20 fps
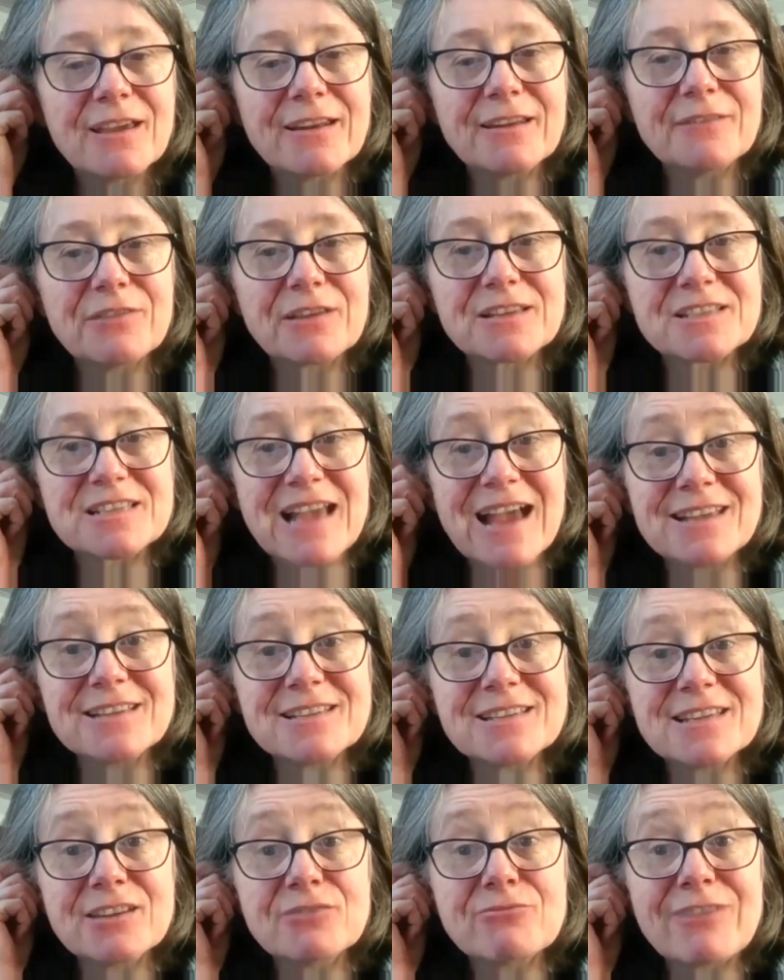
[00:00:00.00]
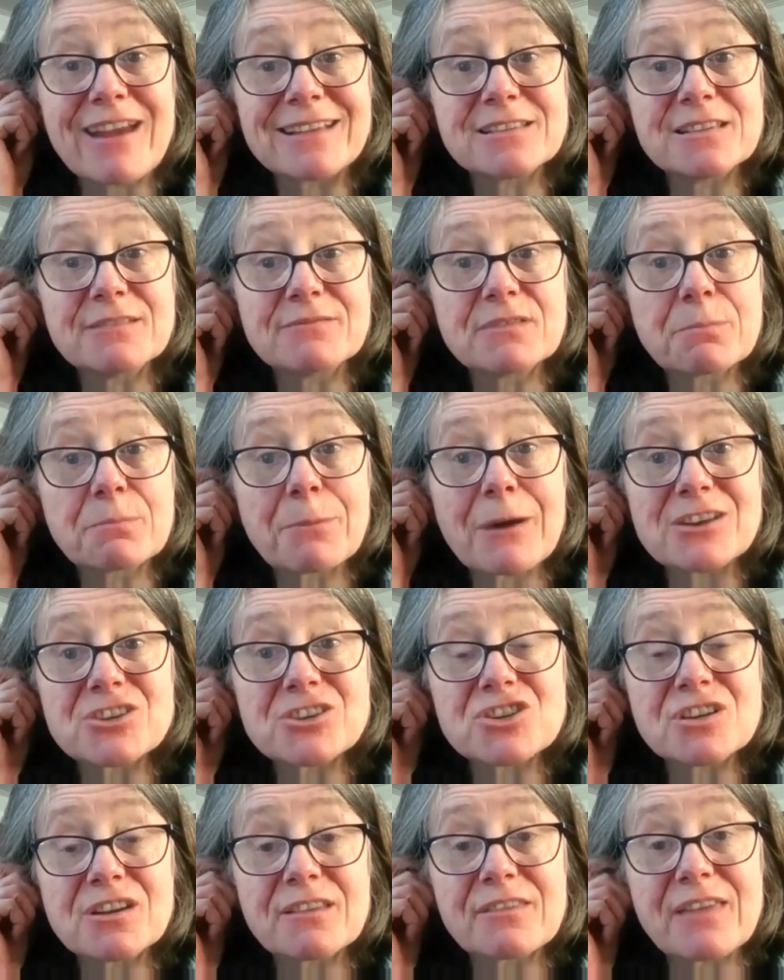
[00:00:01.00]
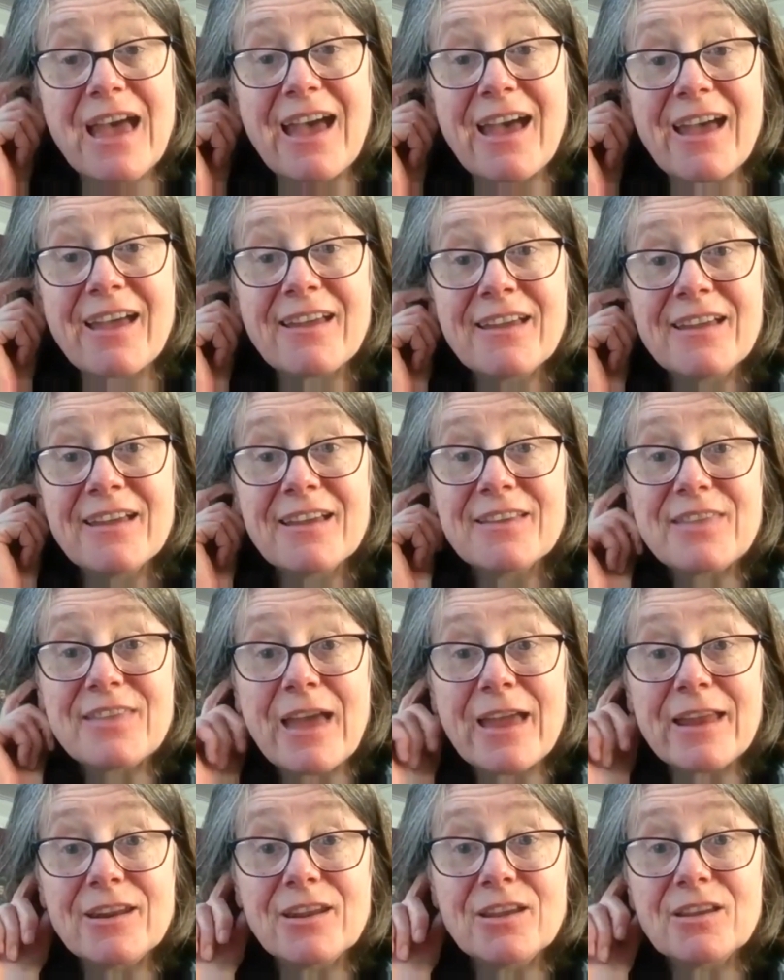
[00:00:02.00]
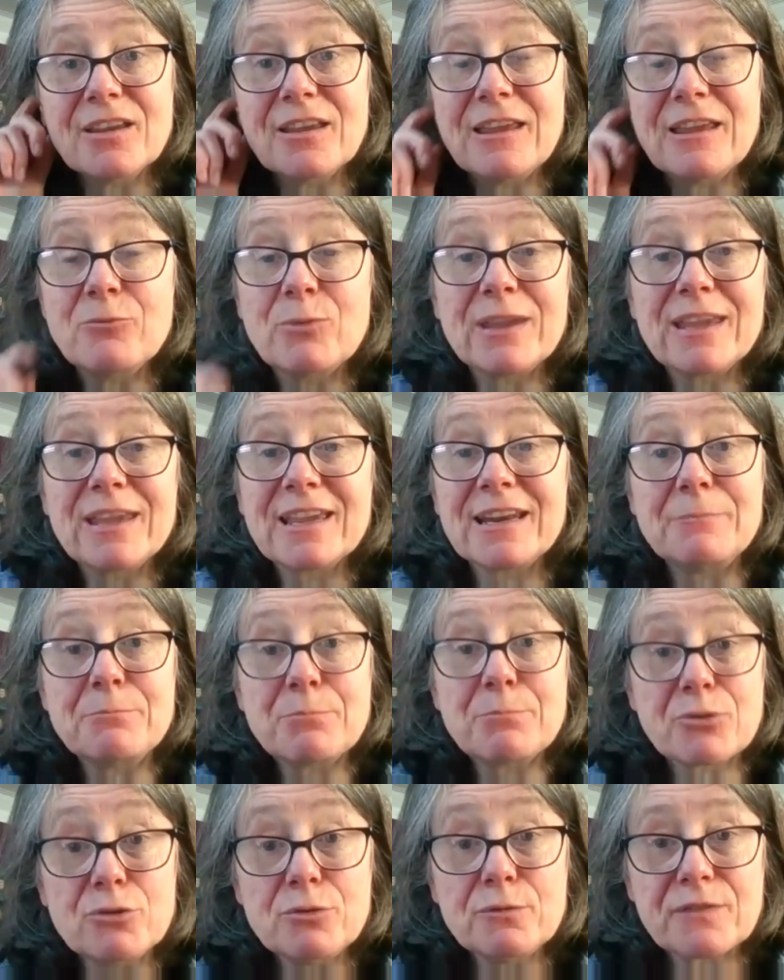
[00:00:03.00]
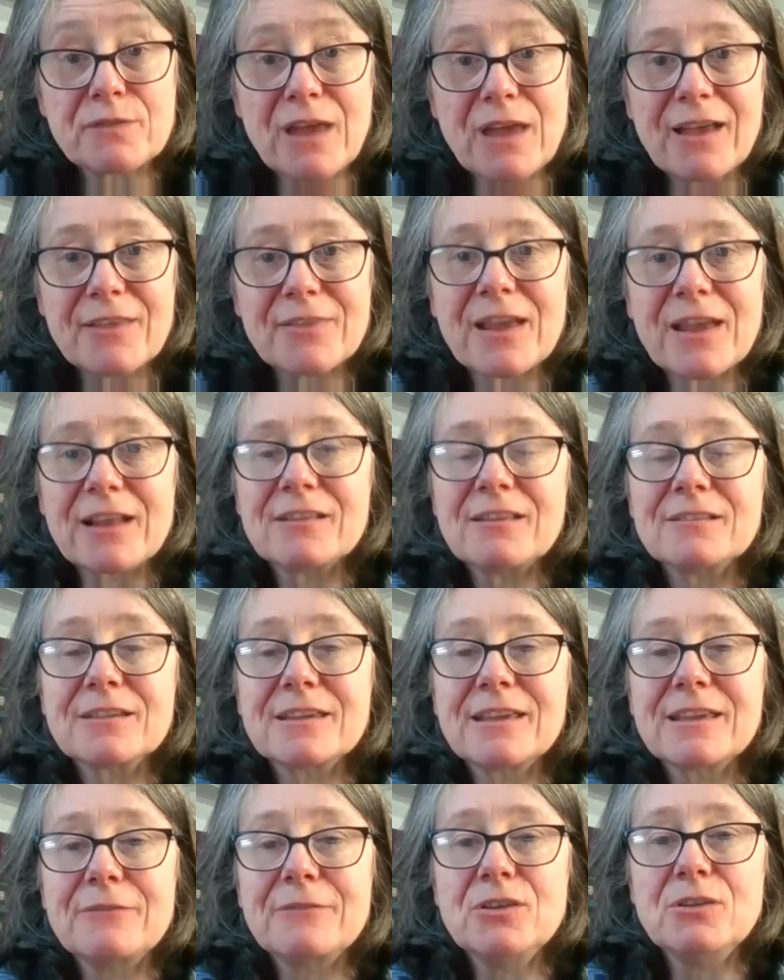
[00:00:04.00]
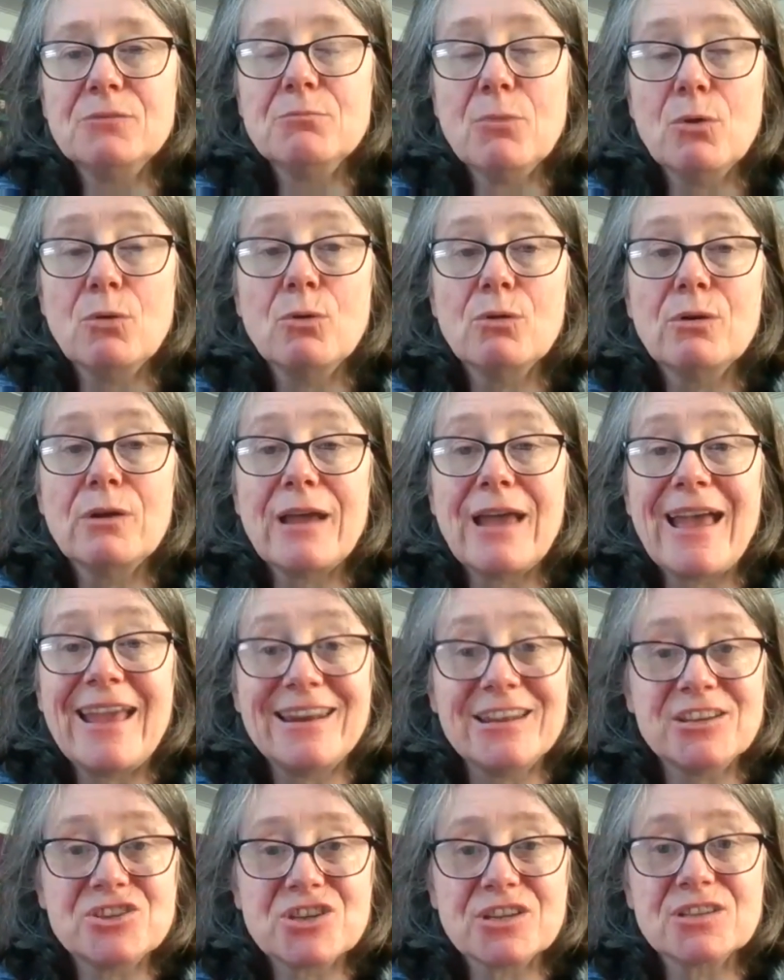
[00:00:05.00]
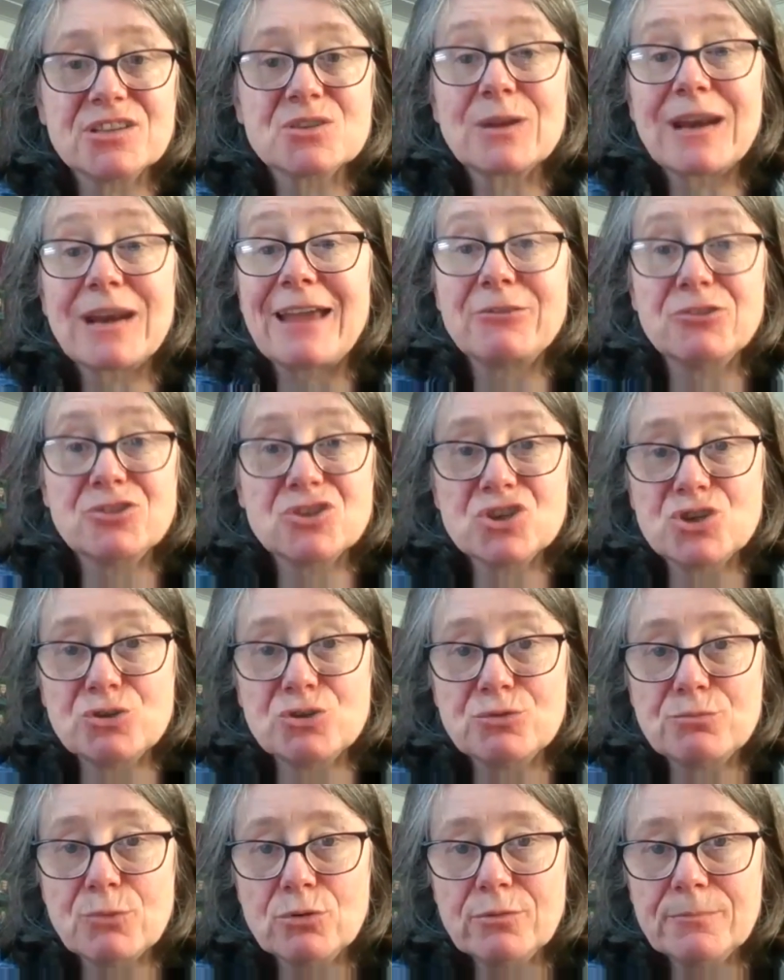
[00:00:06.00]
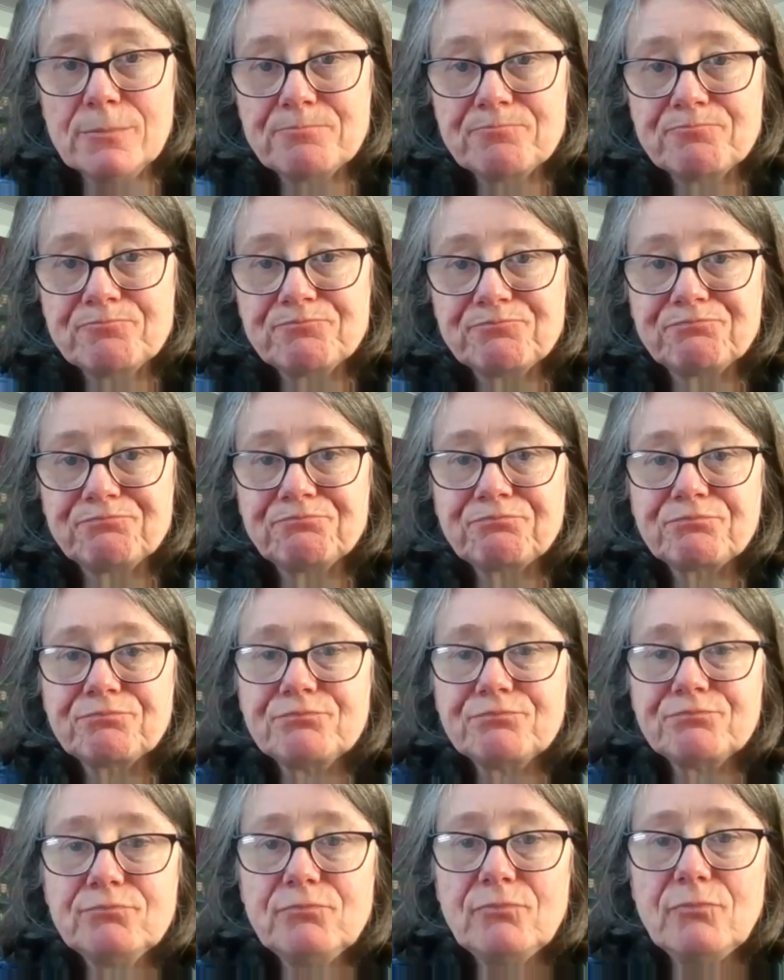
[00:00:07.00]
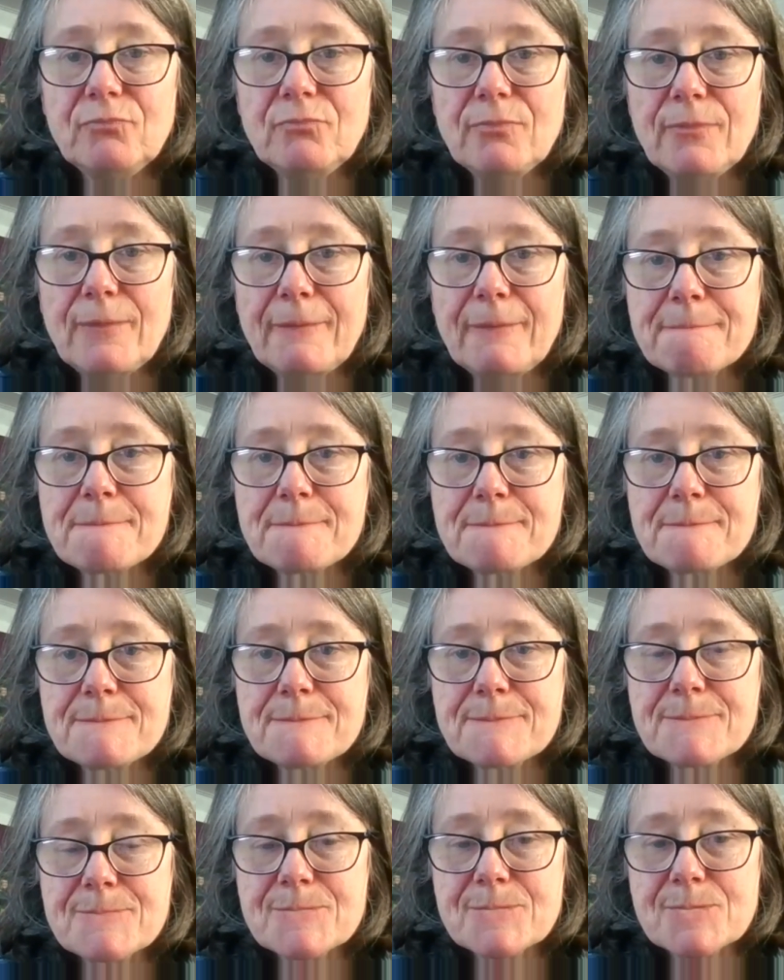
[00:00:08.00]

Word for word: And if anxiety and reactive depression are there, then if we can improve that, that'll give you more energy to allow you to do more. Okay,